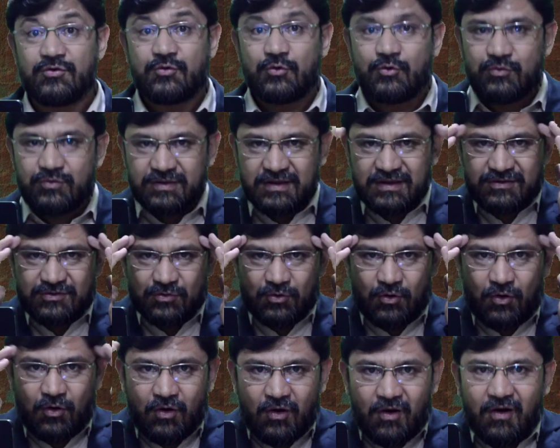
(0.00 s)
So this
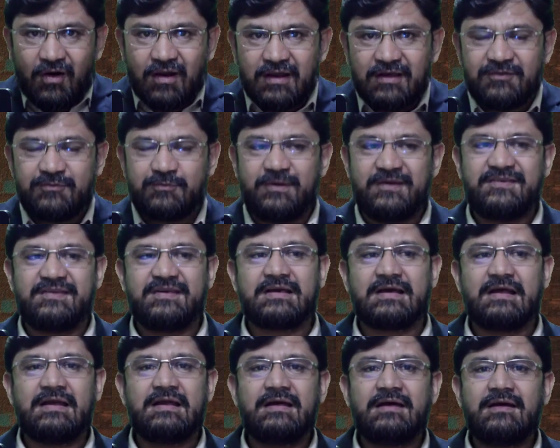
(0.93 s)
all is
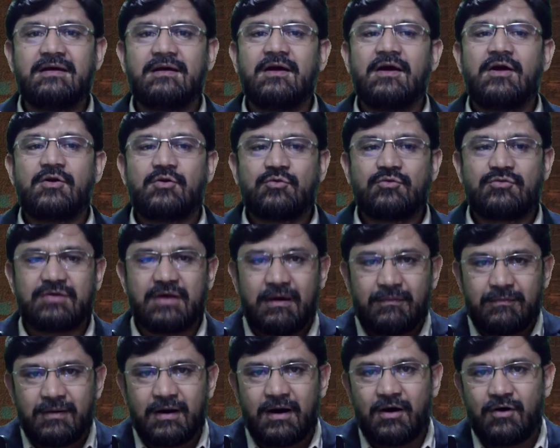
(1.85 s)
basically to
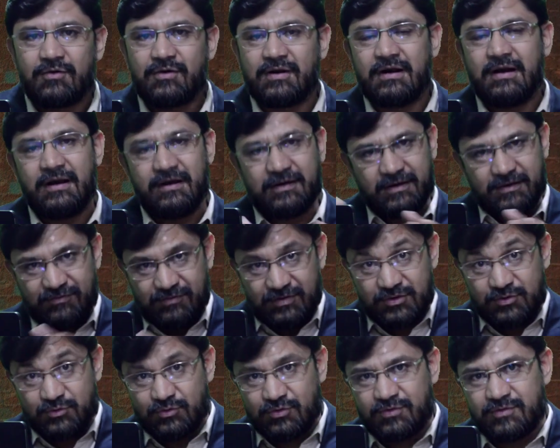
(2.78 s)
somehow related
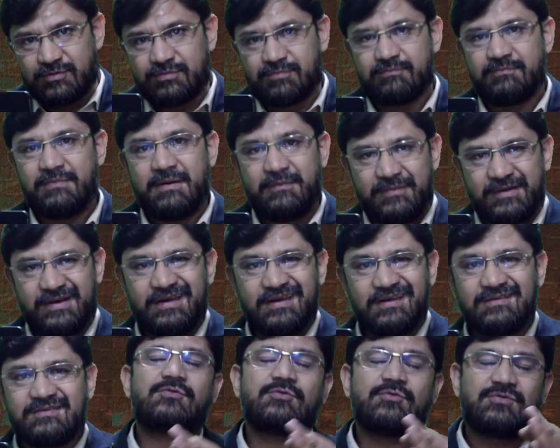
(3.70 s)
with your
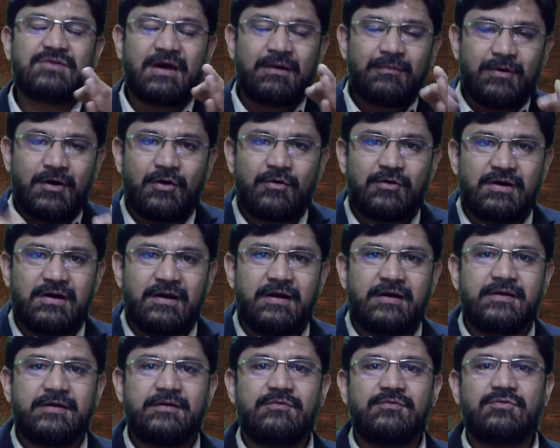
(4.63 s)
memories, to somehow
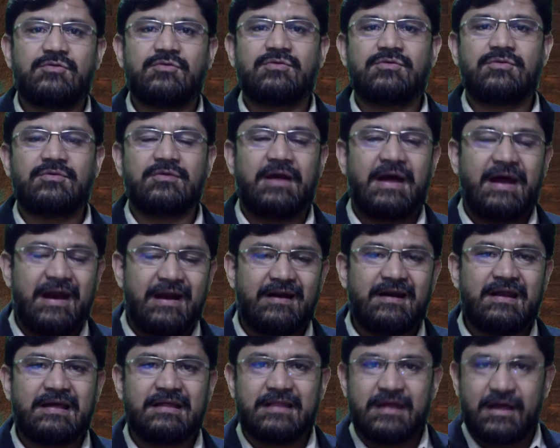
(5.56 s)
related with
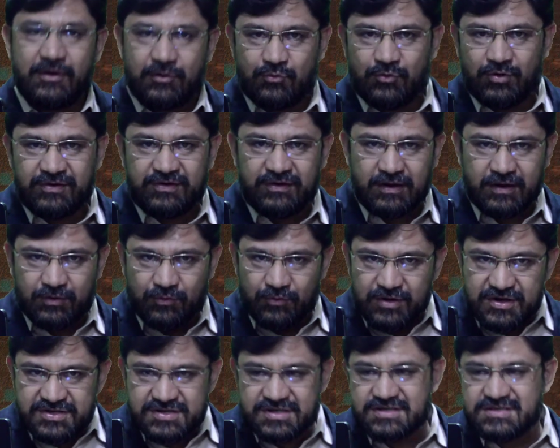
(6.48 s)
handling the
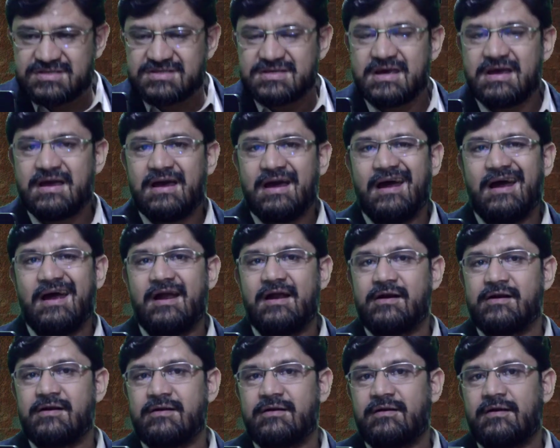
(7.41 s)
equations
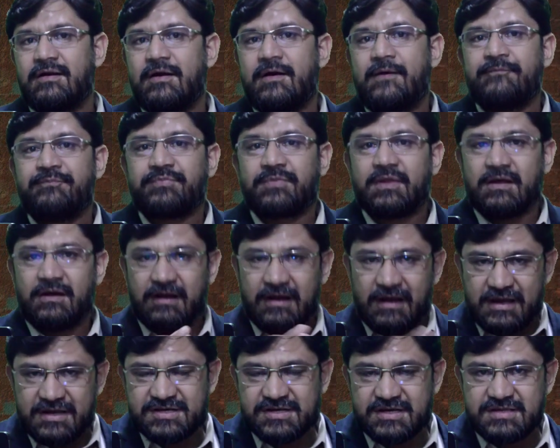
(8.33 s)
and
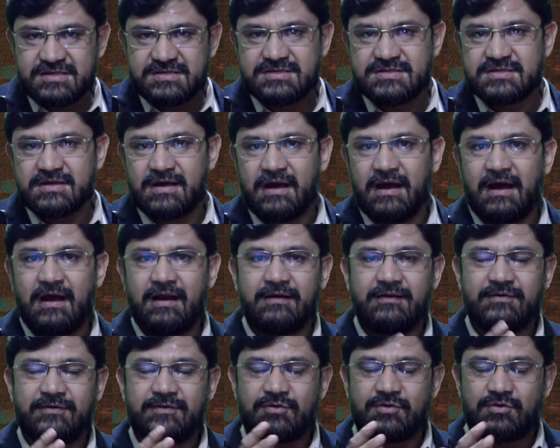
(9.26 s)
relations,
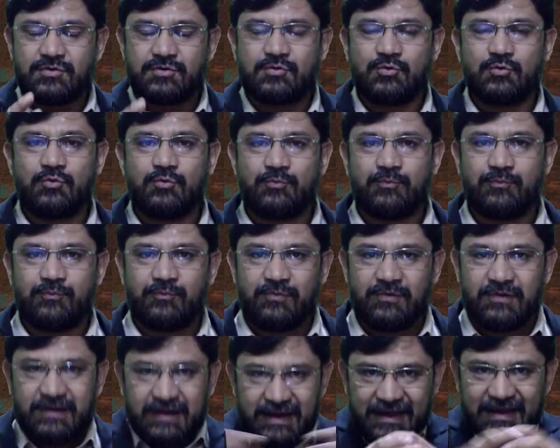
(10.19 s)
and to
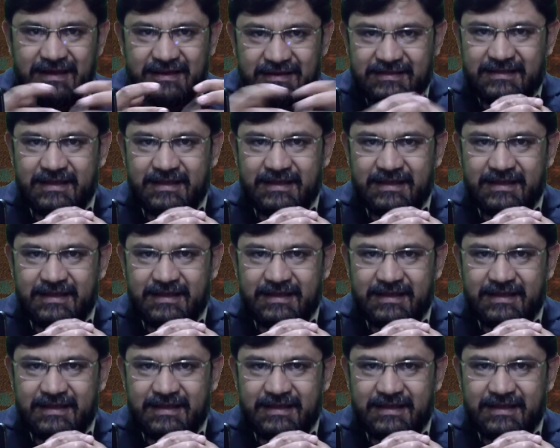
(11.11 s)
link